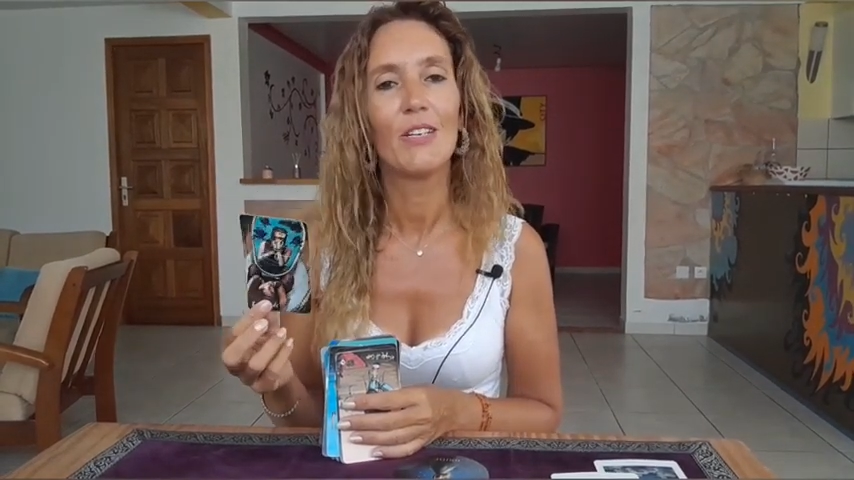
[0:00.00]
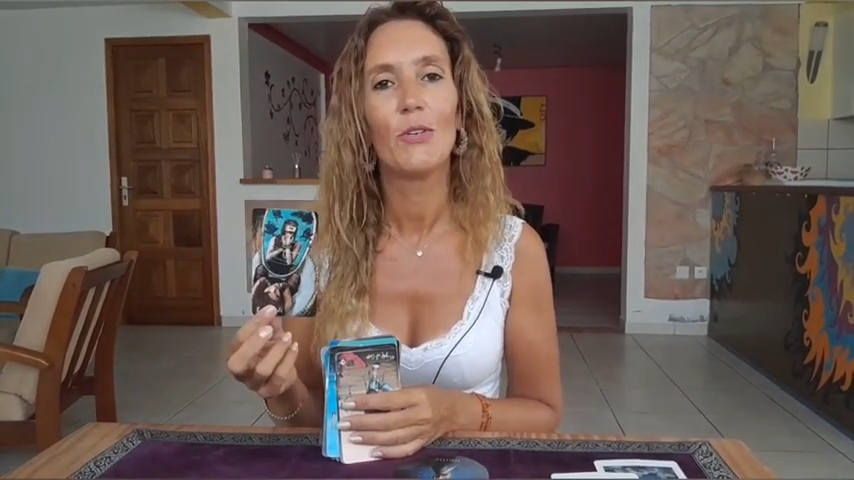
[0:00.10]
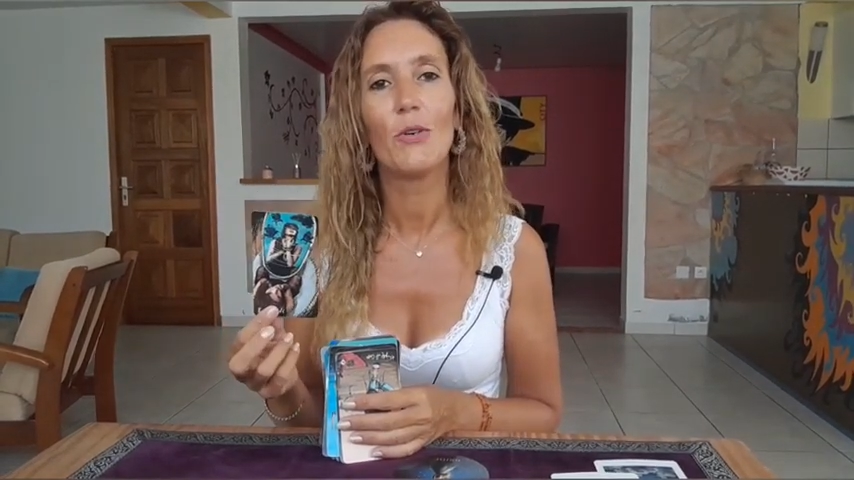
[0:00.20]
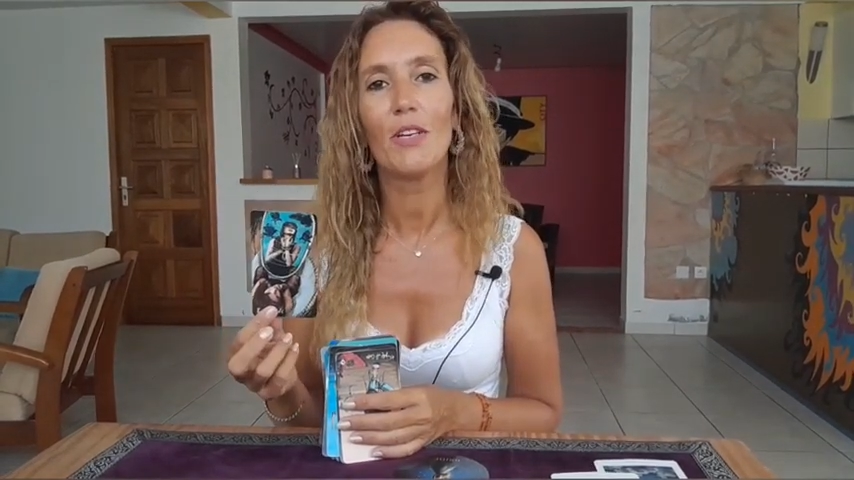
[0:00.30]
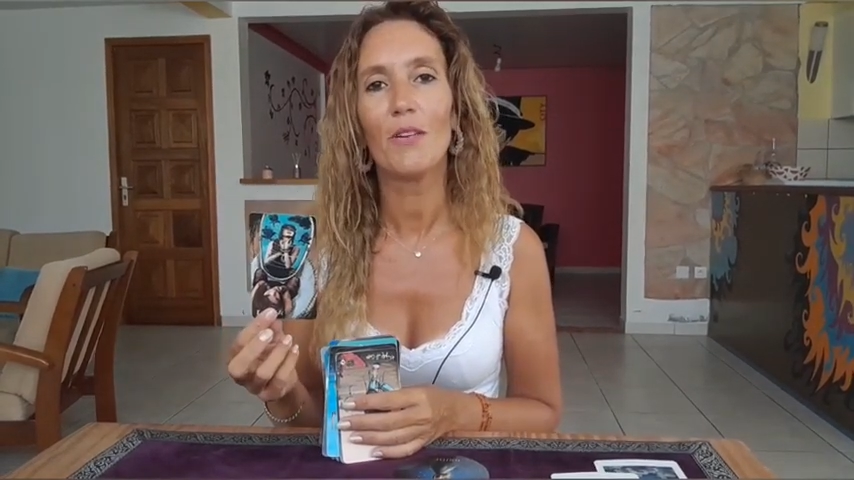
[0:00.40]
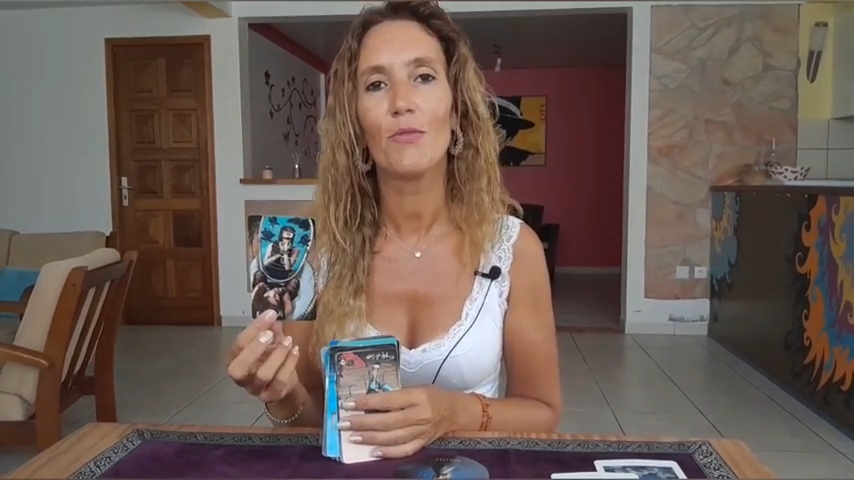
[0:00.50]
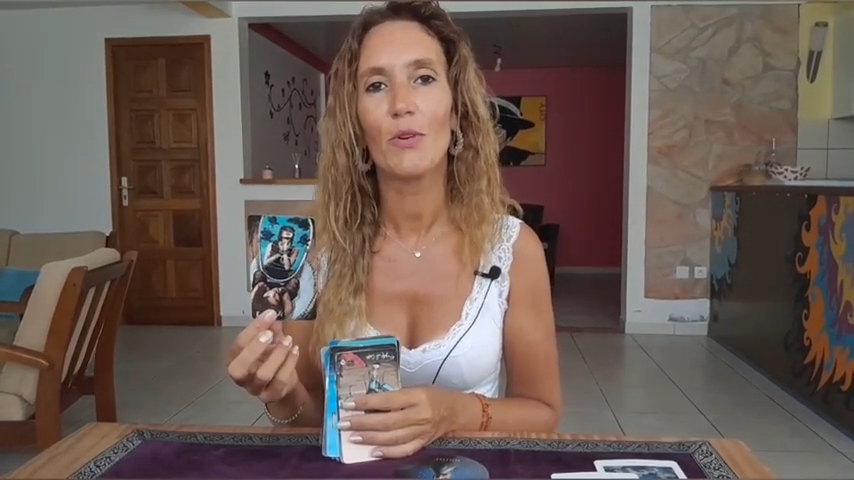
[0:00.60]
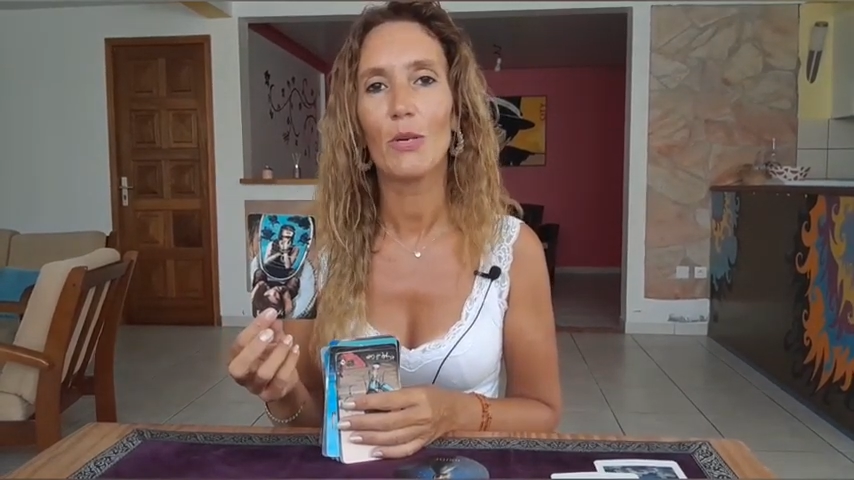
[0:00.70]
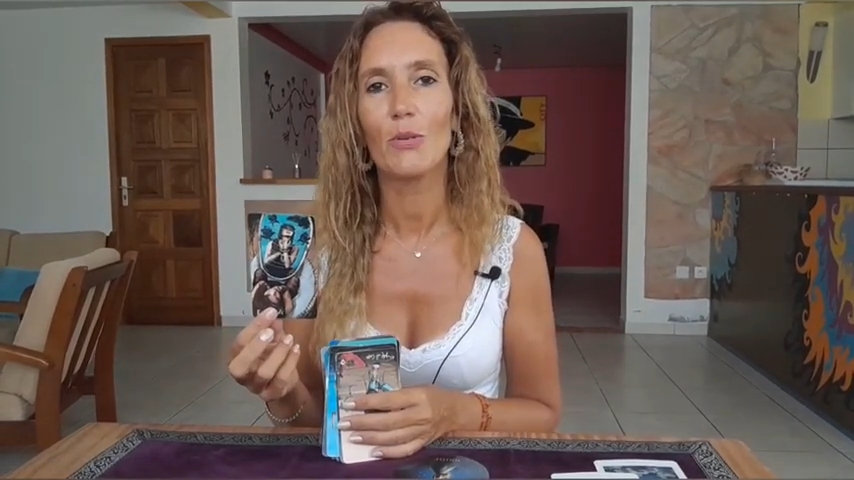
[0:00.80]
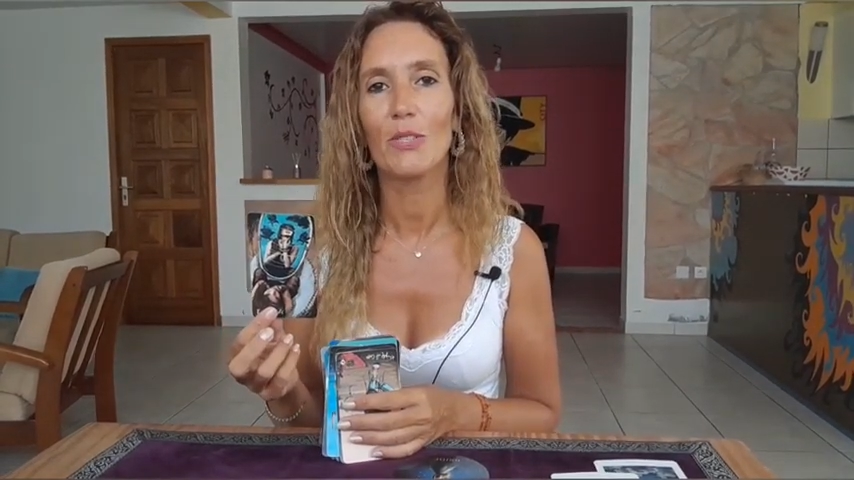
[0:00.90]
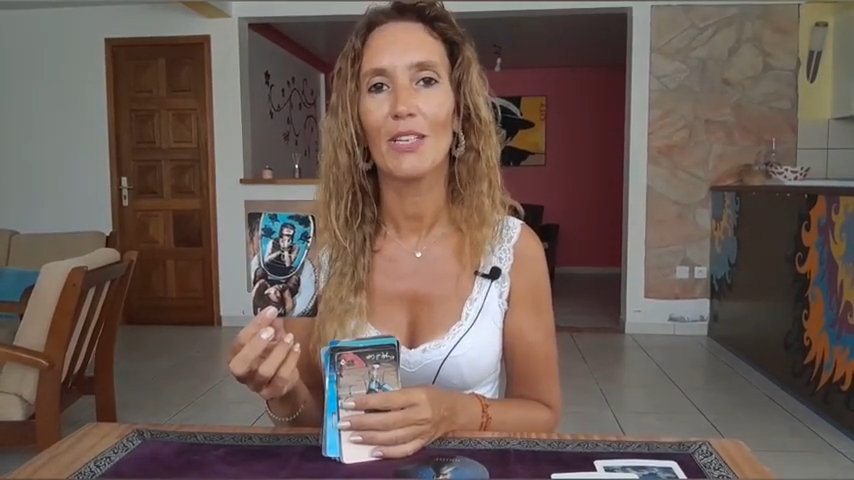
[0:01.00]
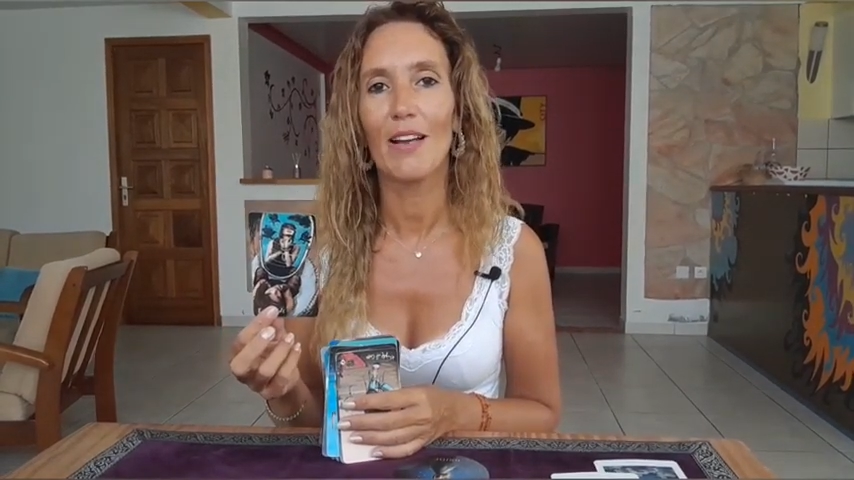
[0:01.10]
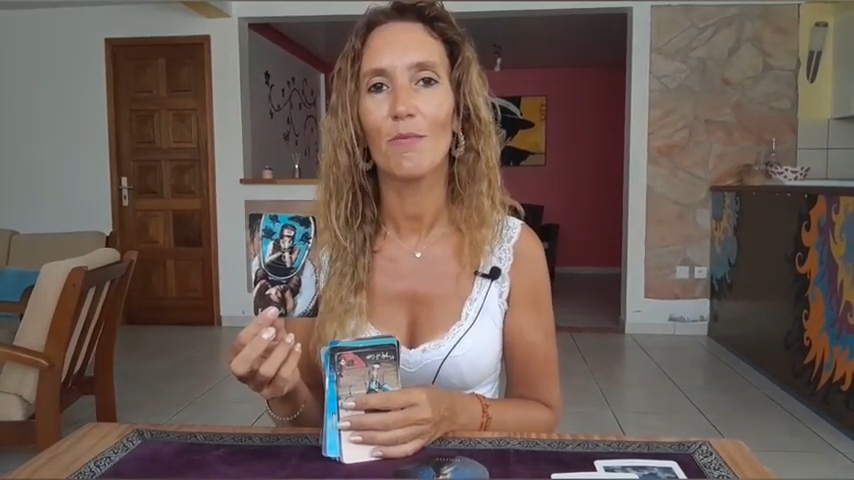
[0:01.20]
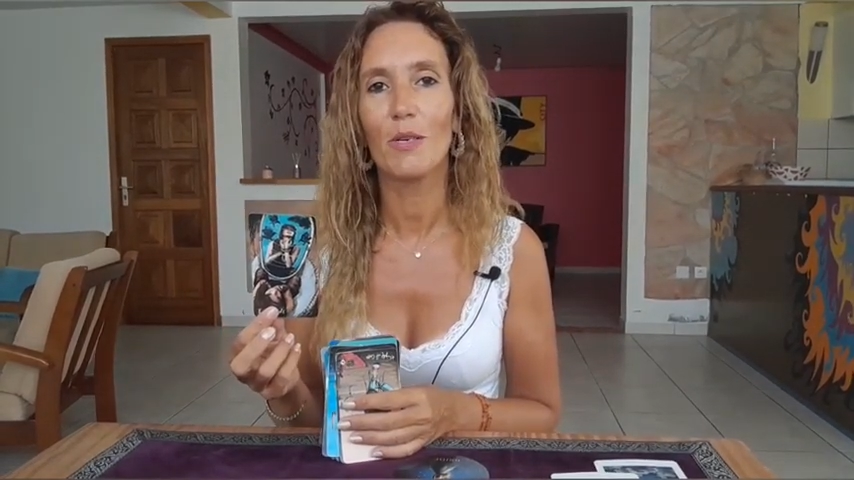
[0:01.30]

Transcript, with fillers: You can free yourself